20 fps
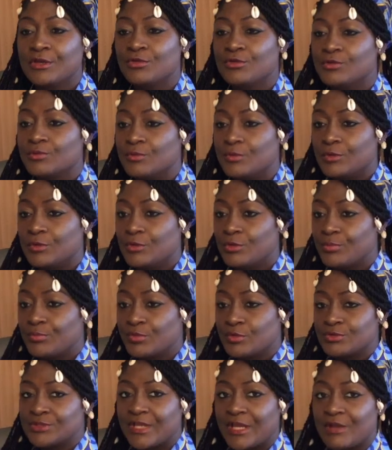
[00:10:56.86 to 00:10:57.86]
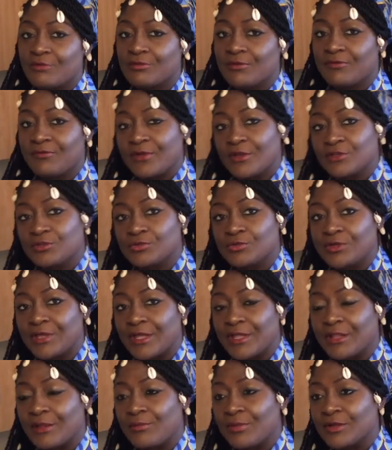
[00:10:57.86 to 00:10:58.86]
you put everything
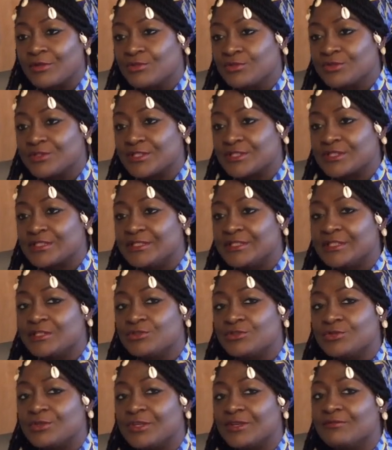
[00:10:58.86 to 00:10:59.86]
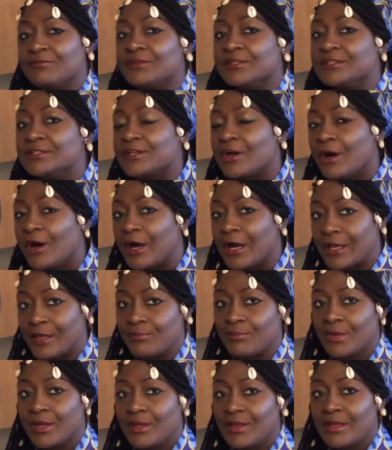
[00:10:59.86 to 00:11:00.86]
together, but you just need to give it
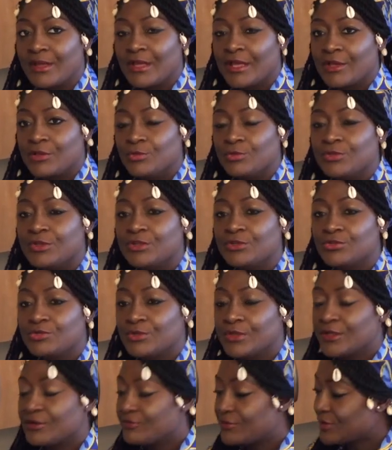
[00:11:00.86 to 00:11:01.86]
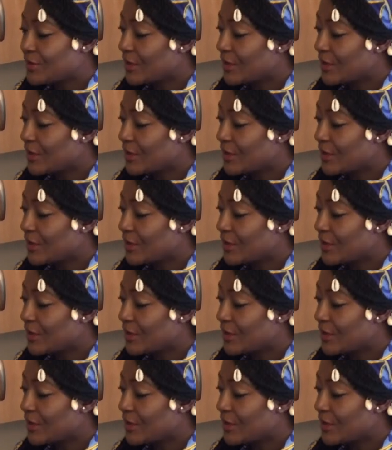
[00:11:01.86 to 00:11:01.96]
time. You need to give